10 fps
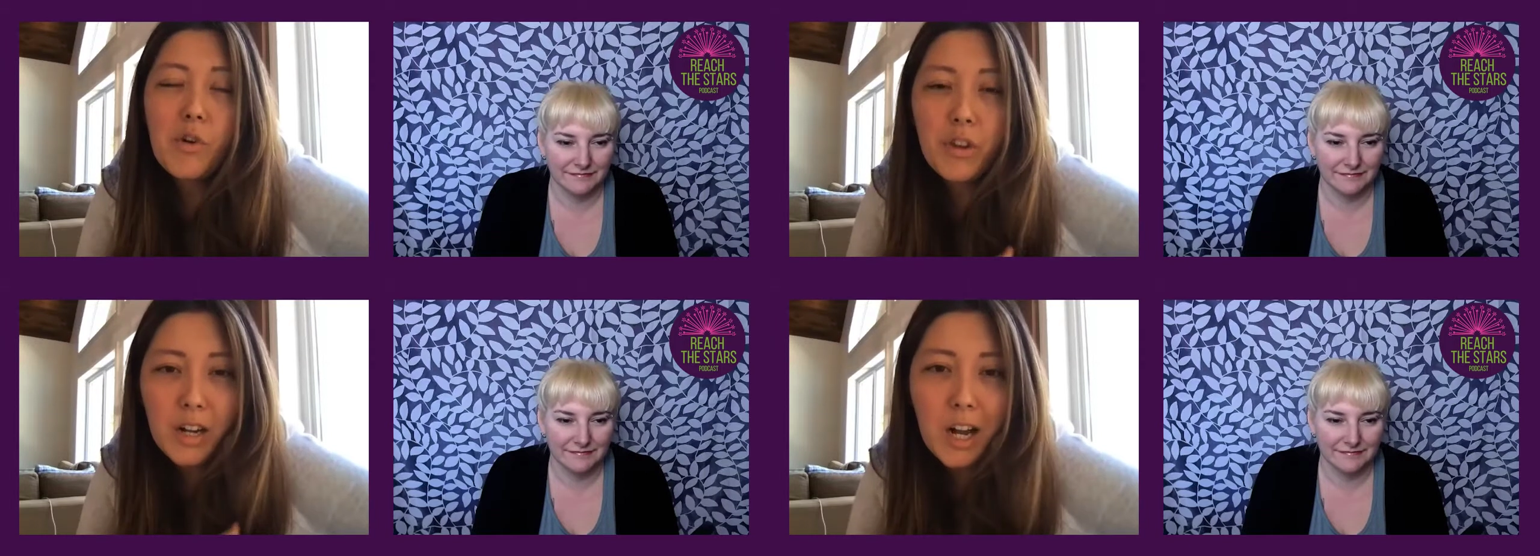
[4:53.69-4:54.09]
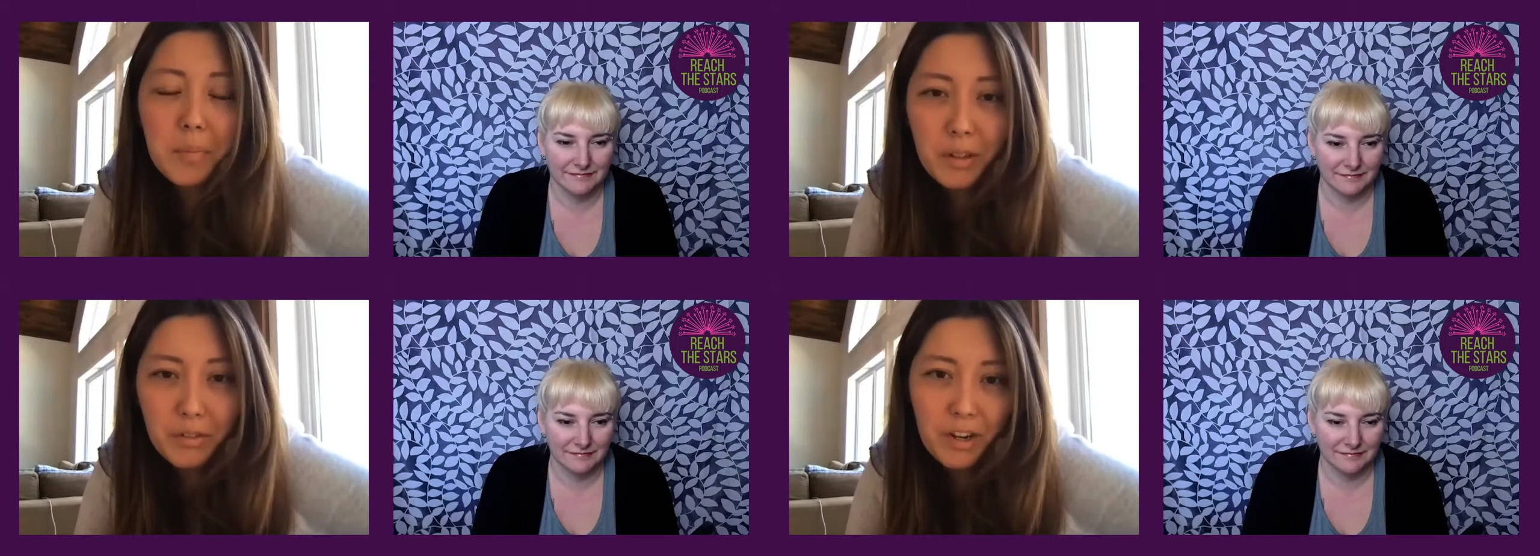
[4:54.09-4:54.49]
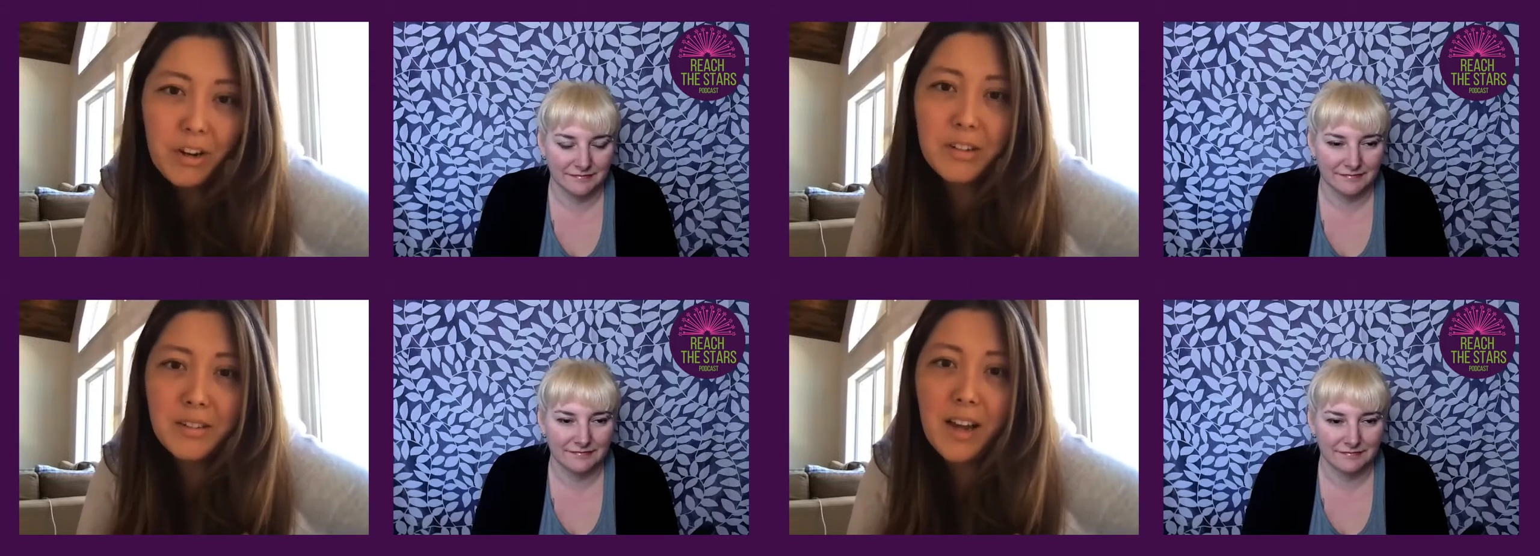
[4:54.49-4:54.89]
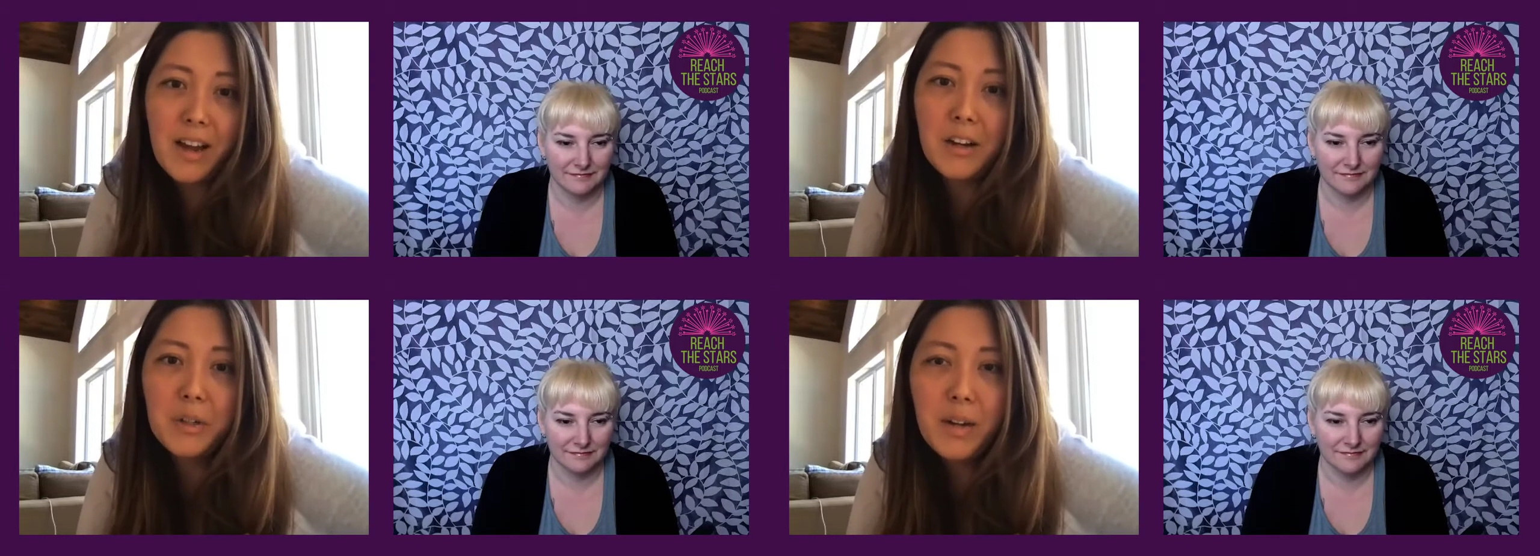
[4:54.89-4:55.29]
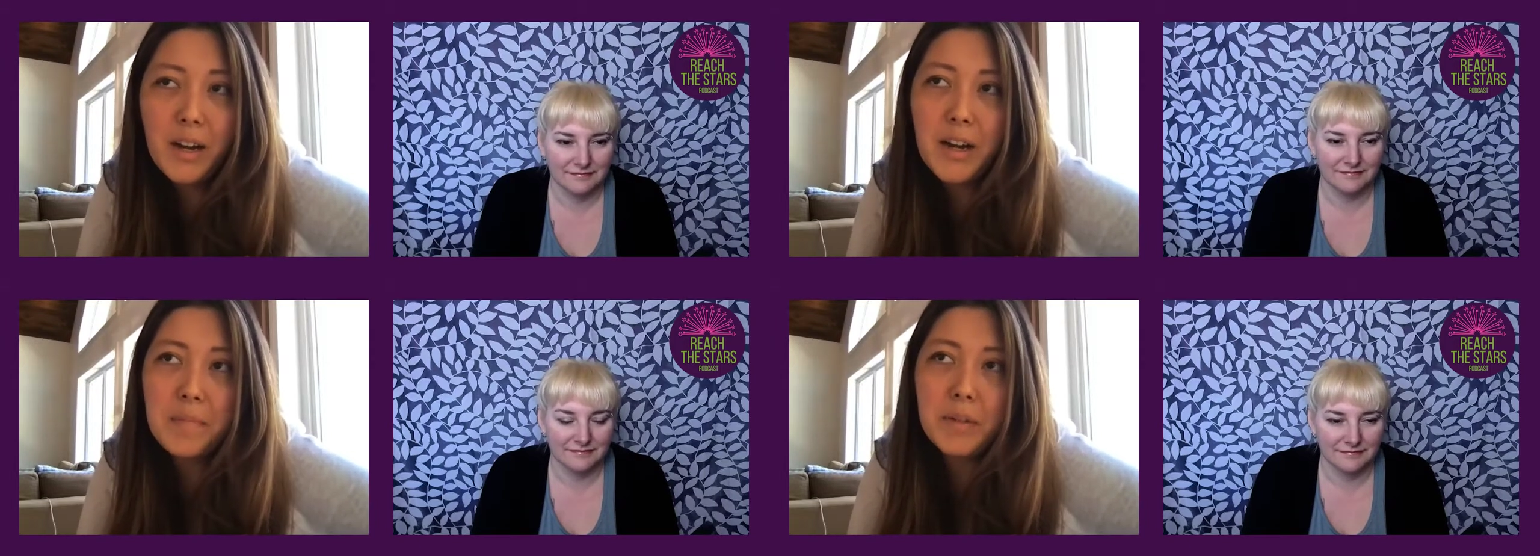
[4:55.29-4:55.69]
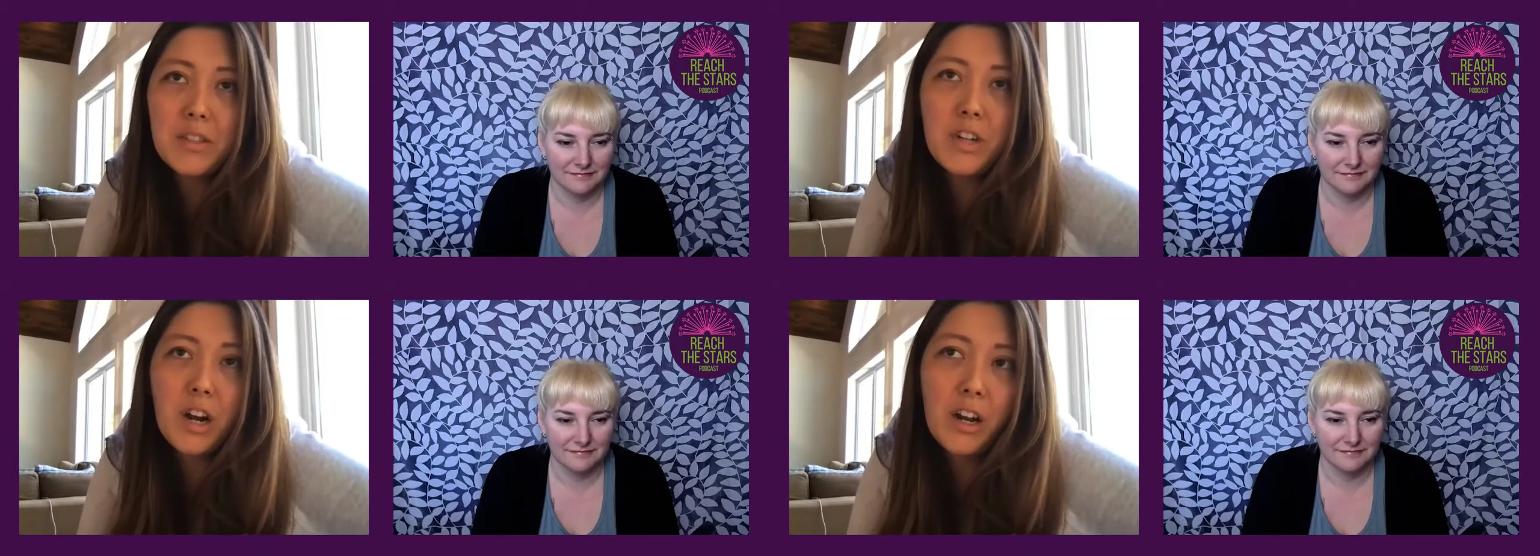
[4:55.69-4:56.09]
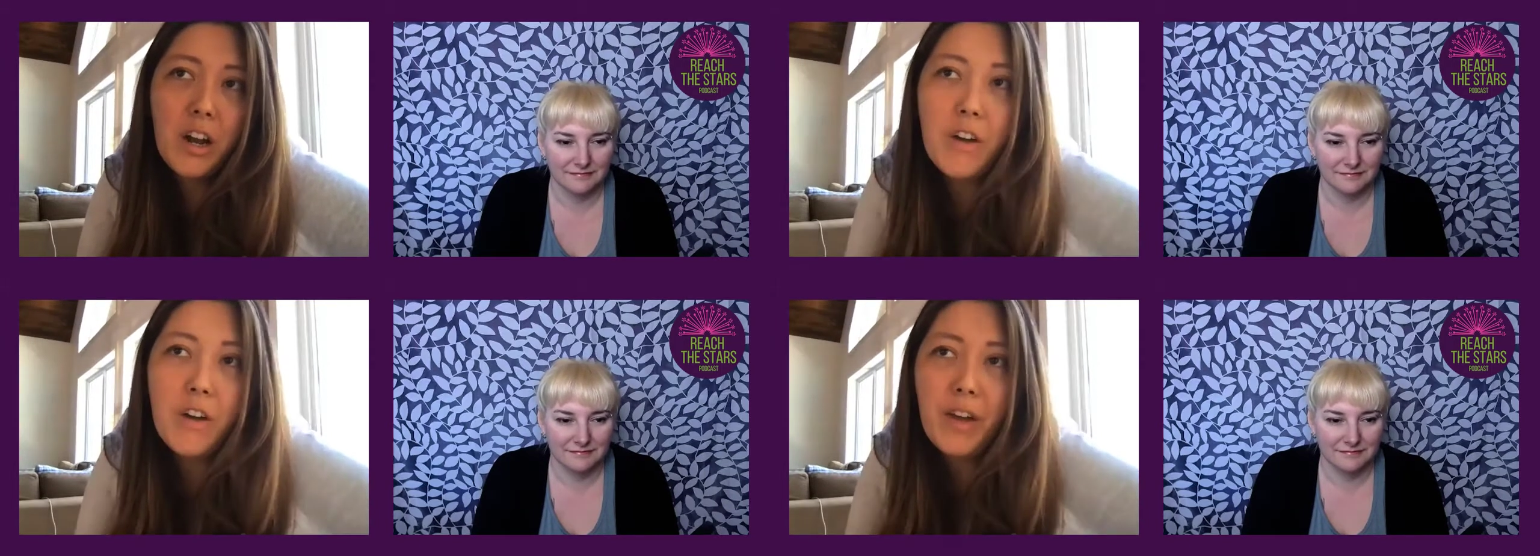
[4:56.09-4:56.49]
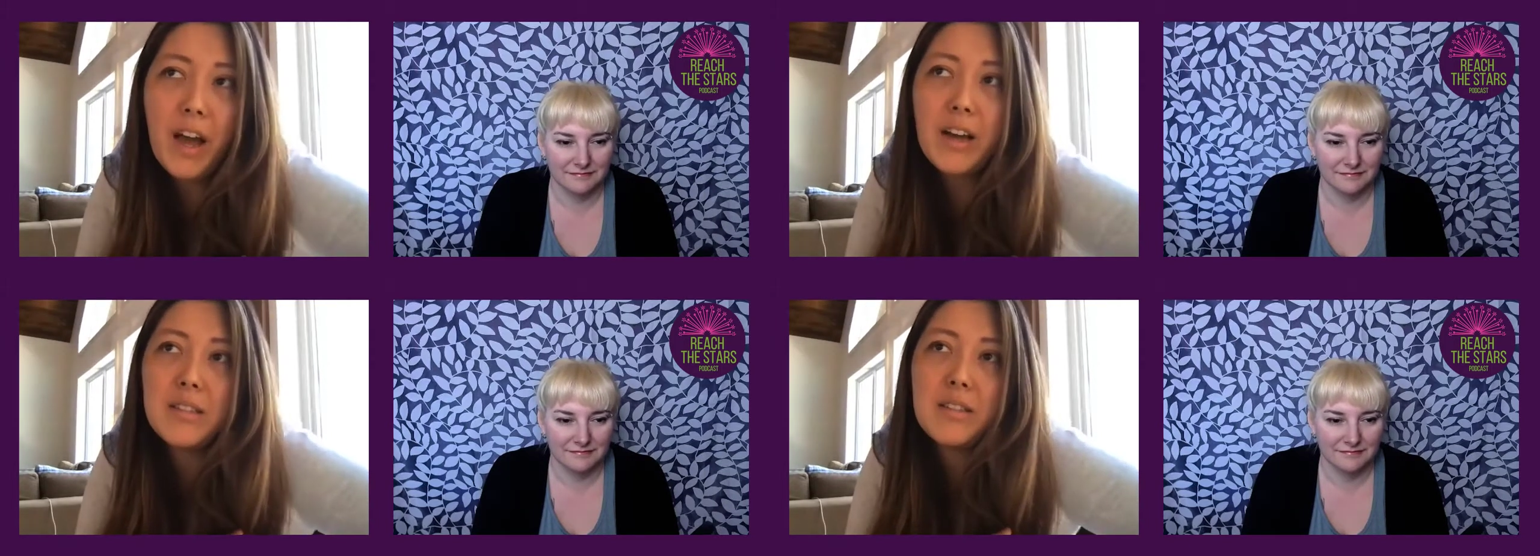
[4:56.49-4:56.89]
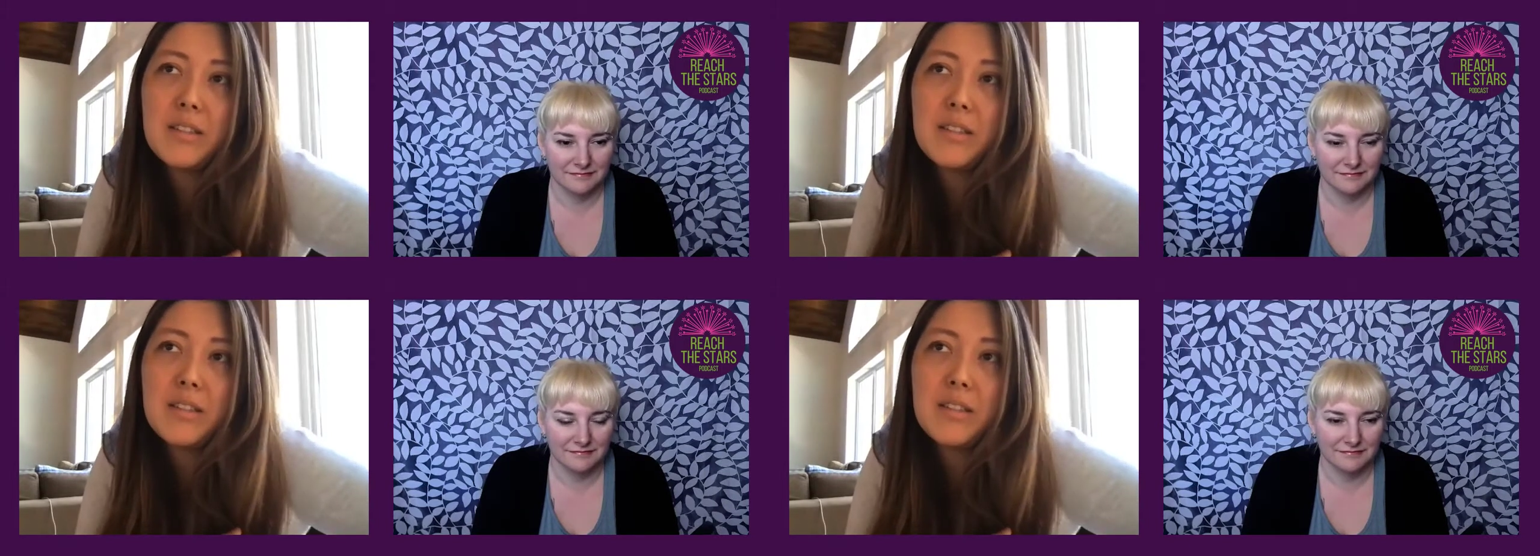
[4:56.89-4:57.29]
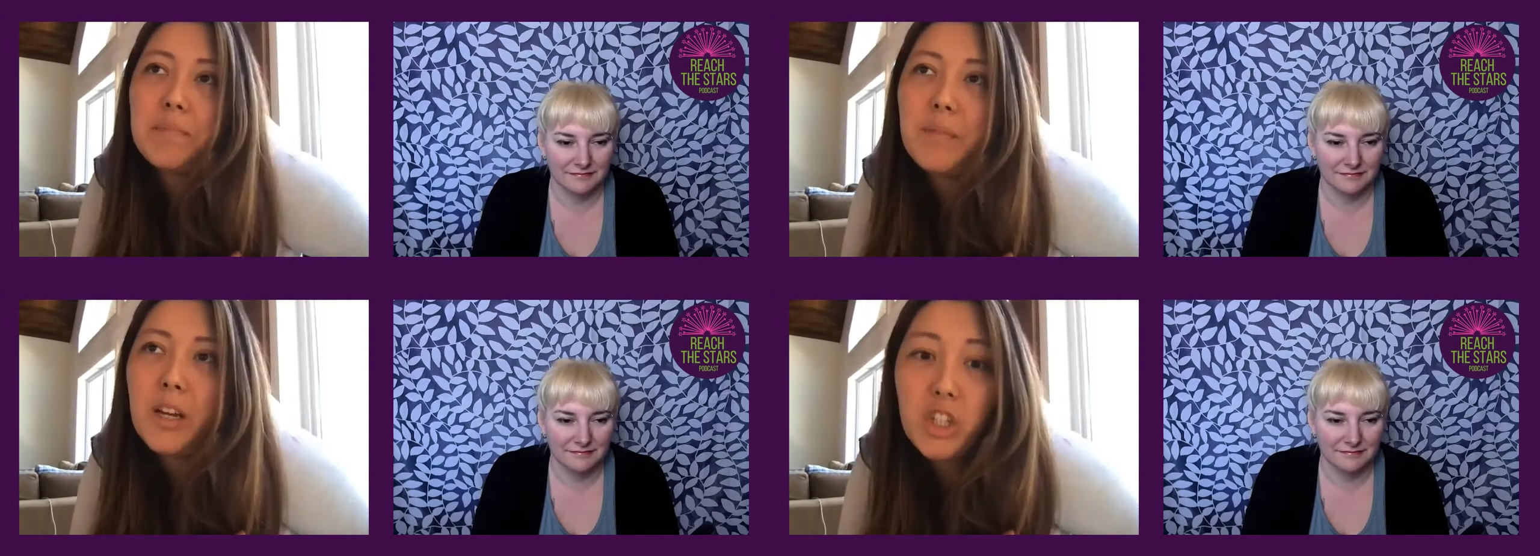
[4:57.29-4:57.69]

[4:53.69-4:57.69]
Speaker 1: a couple of years now. Um, it started off as um,